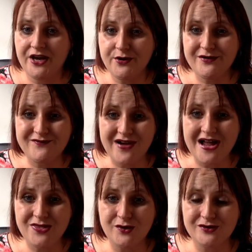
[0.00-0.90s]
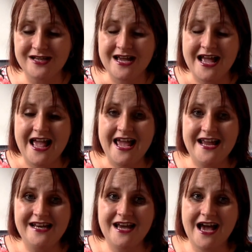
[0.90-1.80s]
And you can find those
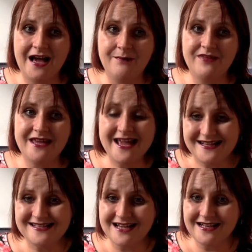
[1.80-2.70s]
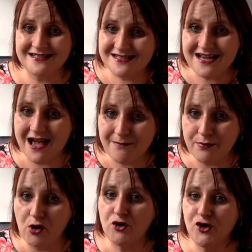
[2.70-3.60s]
in the Insights tab
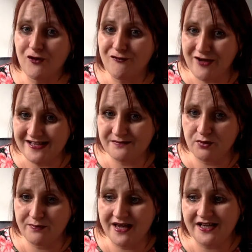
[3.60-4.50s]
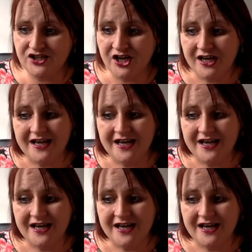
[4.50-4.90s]
on your Facebook page.